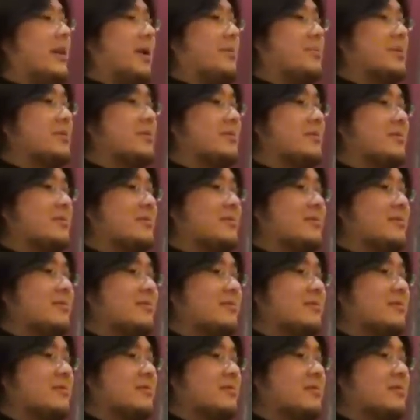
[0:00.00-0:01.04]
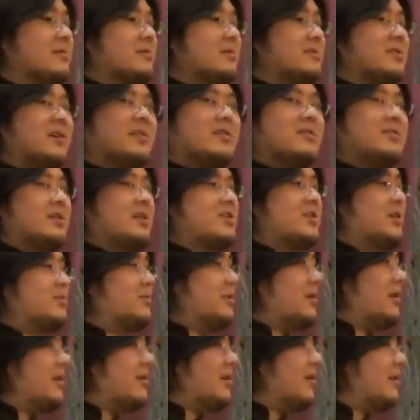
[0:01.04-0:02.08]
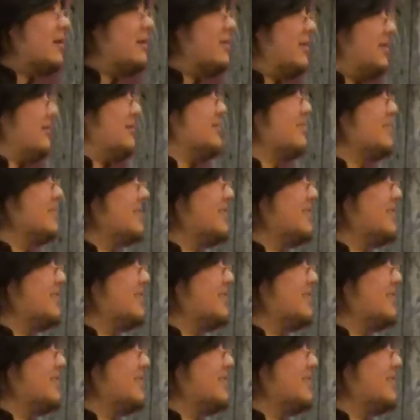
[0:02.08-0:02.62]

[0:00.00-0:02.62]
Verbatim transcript: happens? I'm not going to say shit on like that.